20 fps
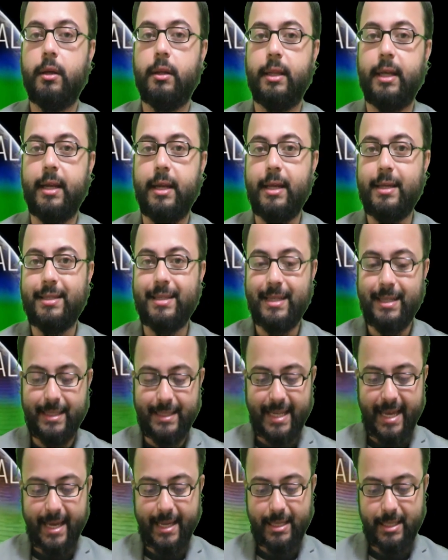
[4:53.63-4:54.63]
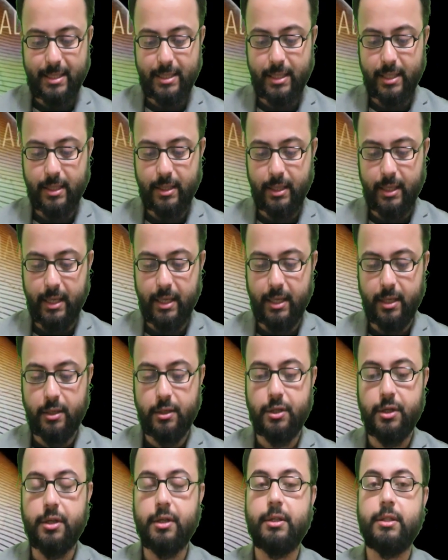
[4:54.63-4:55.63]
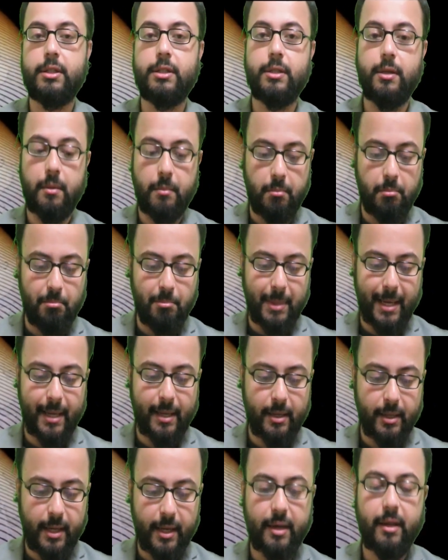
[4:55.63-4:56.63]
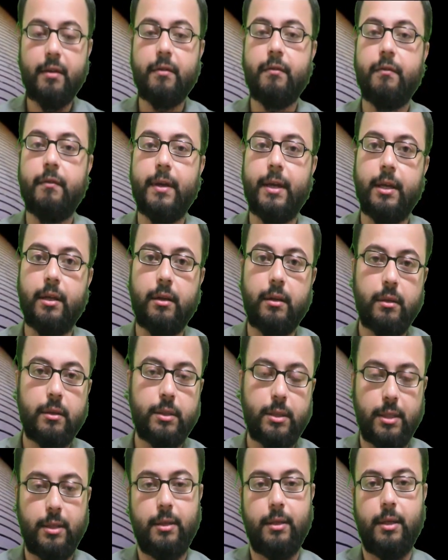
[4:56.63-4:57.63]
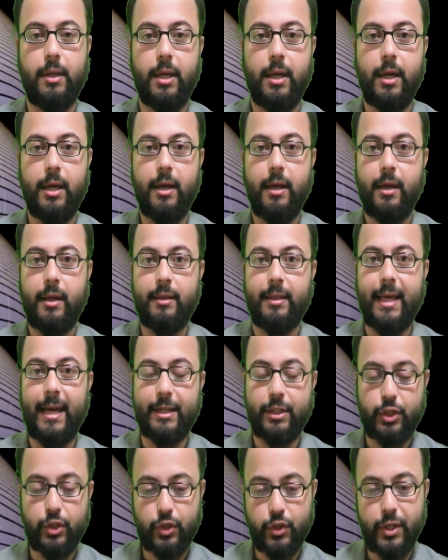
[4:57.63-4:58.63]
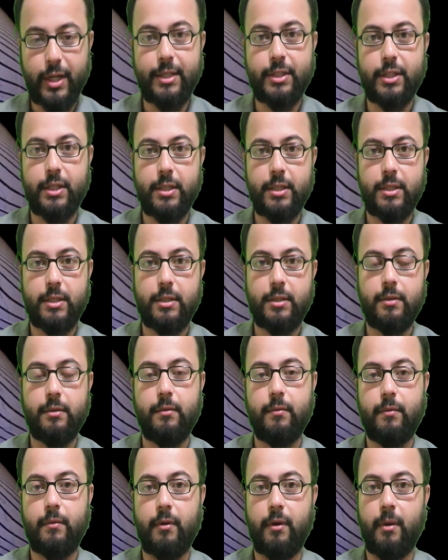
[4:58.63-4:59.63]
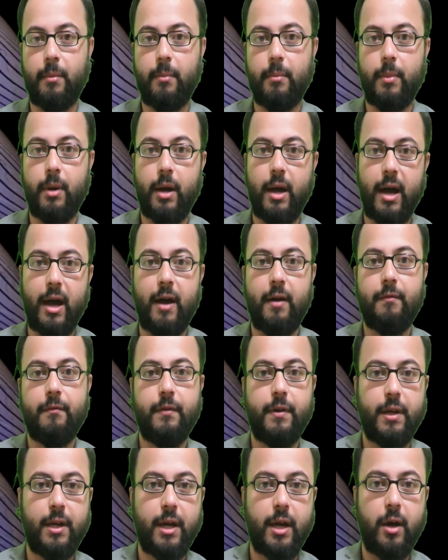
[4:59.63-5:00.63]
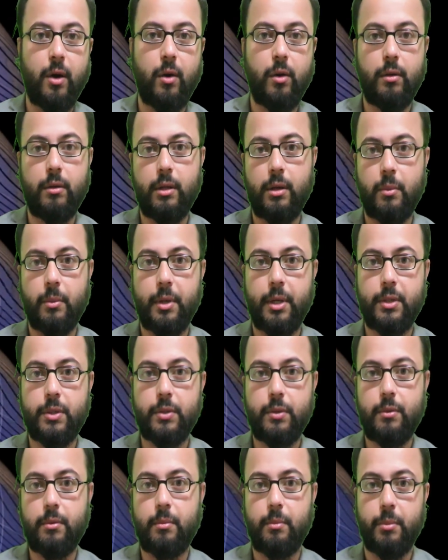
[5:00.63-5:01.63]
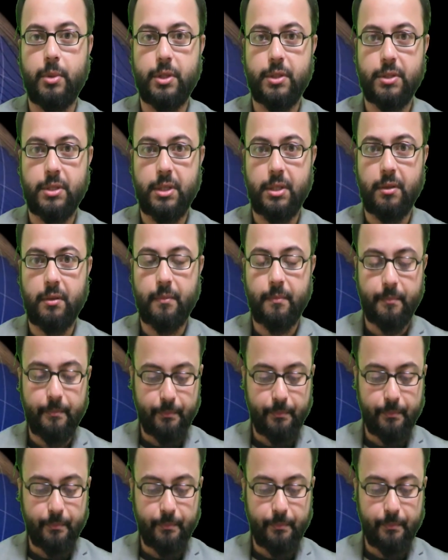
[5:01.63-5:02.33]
There is a dent in Earth's magnetic field that stretches from Africa all the way to Brazil.